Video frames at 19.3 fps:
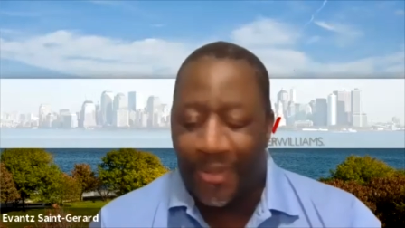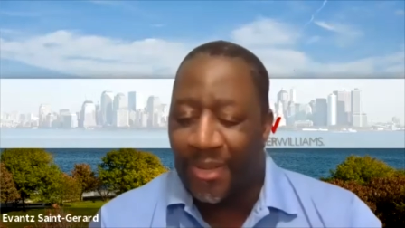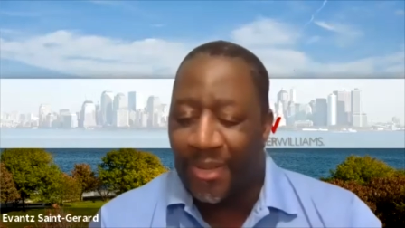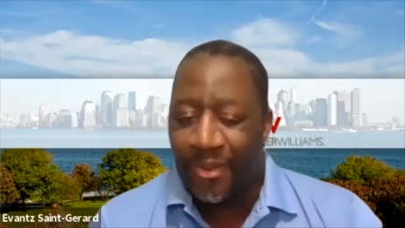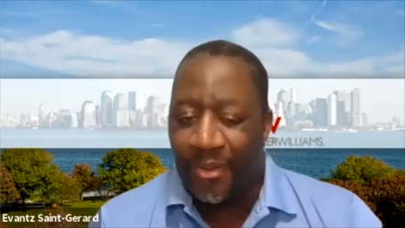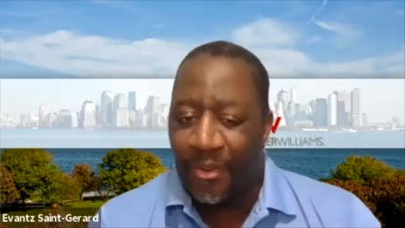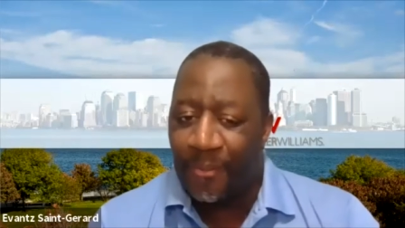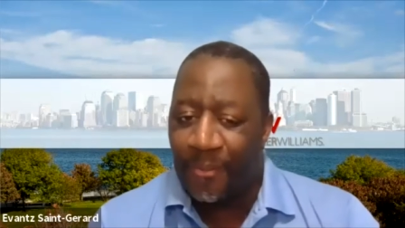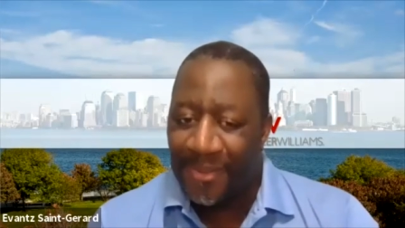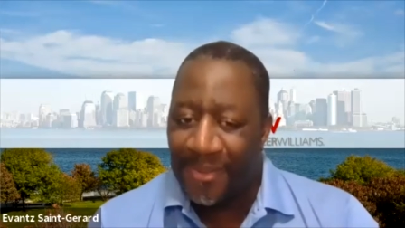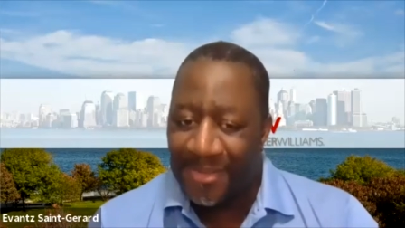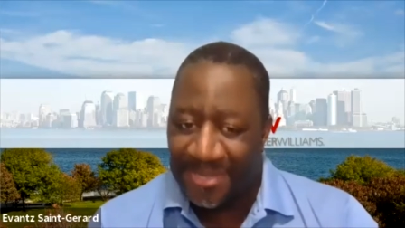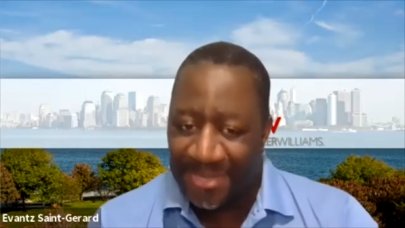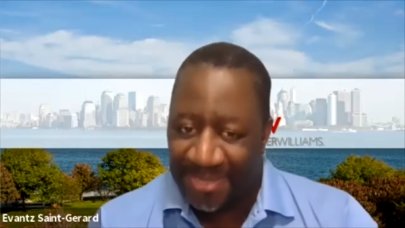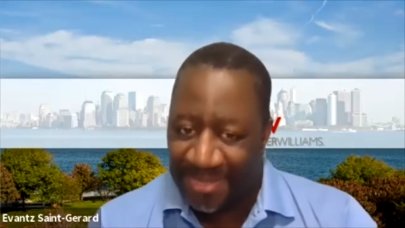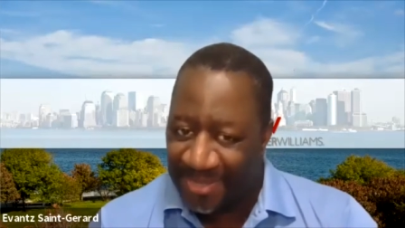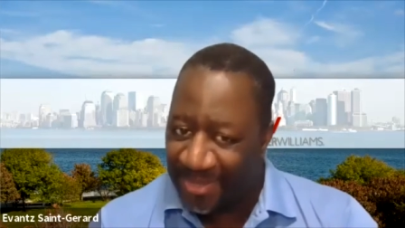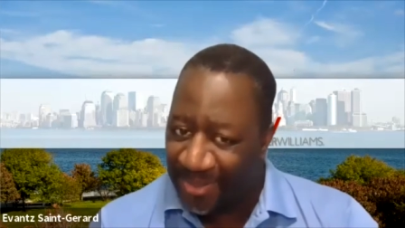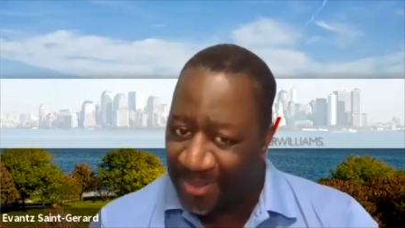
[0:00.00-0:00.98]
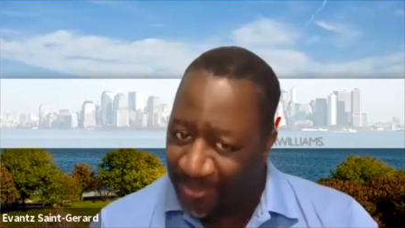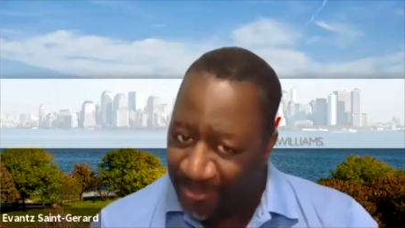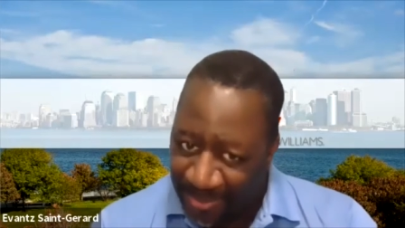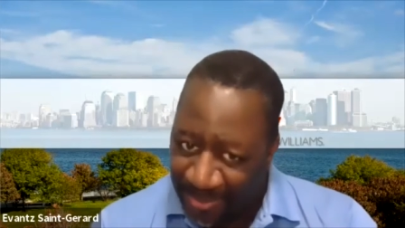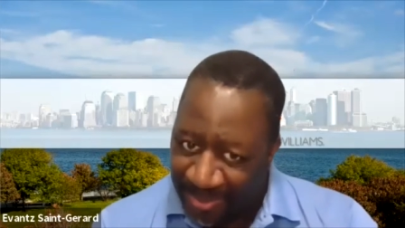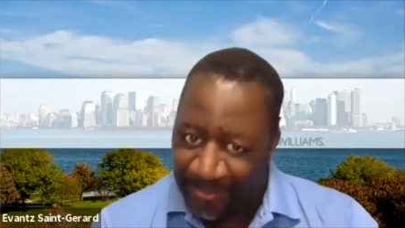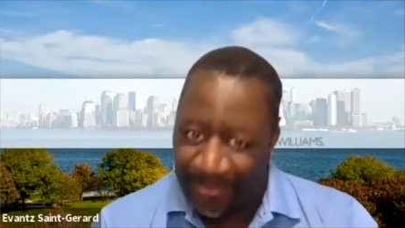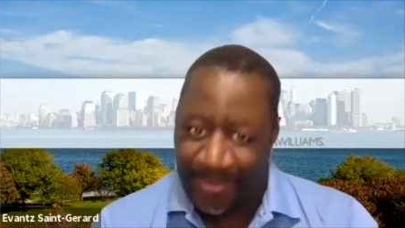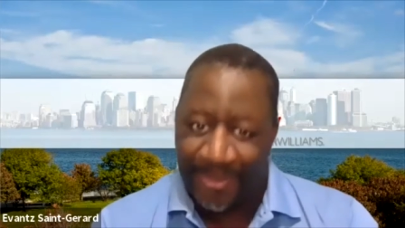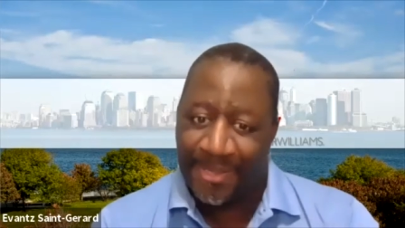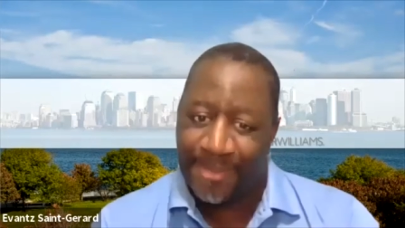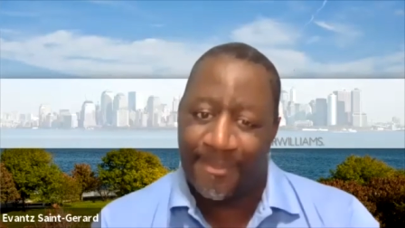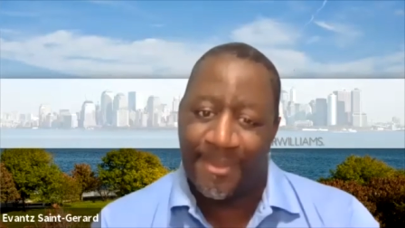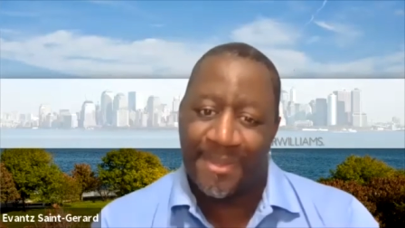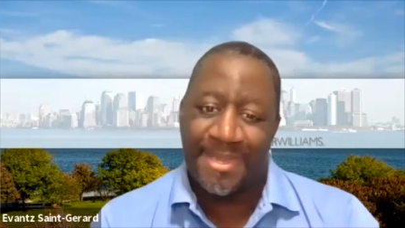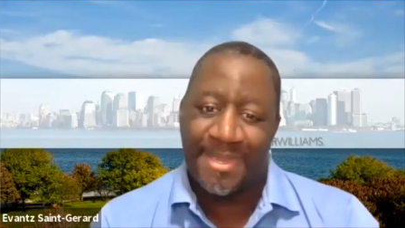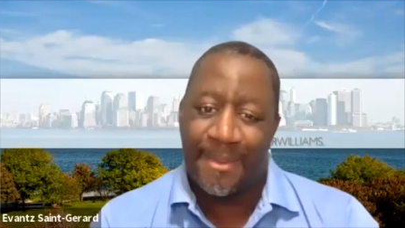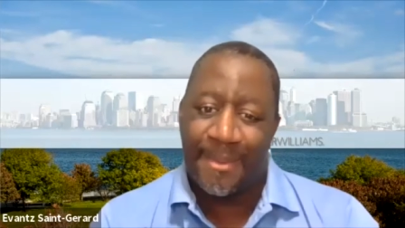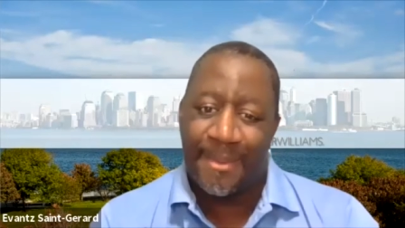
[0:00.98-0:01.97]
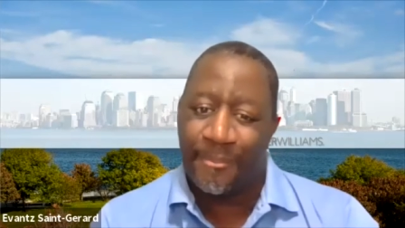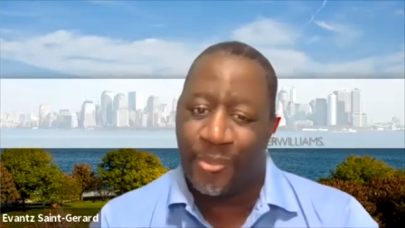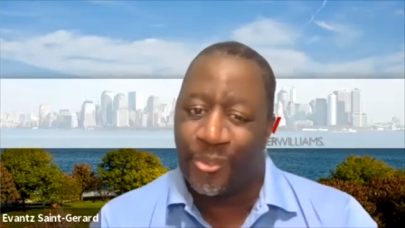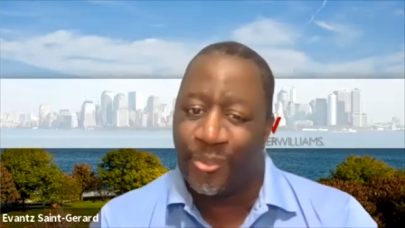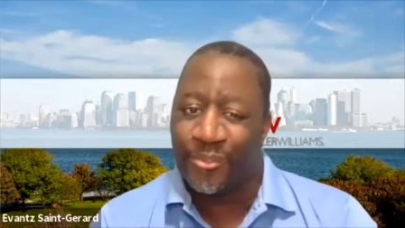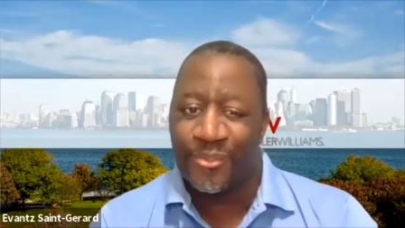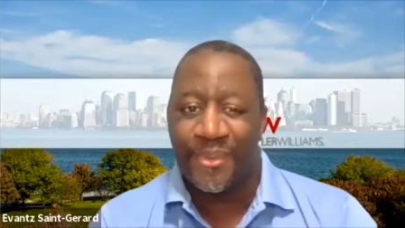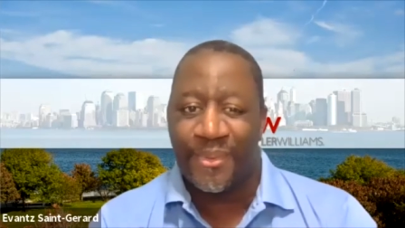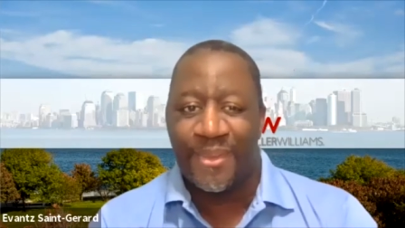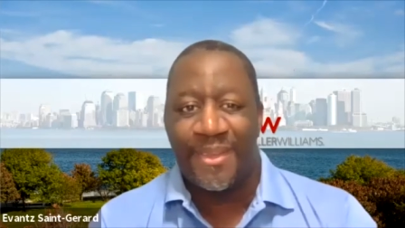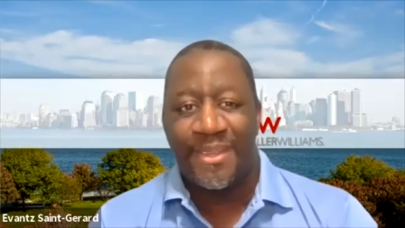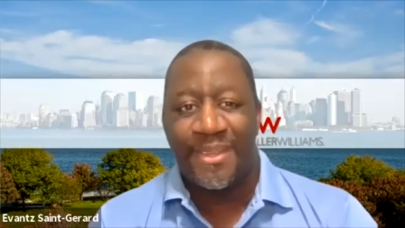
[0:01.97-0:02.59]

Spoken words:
go, basically, when they're ready to make that move.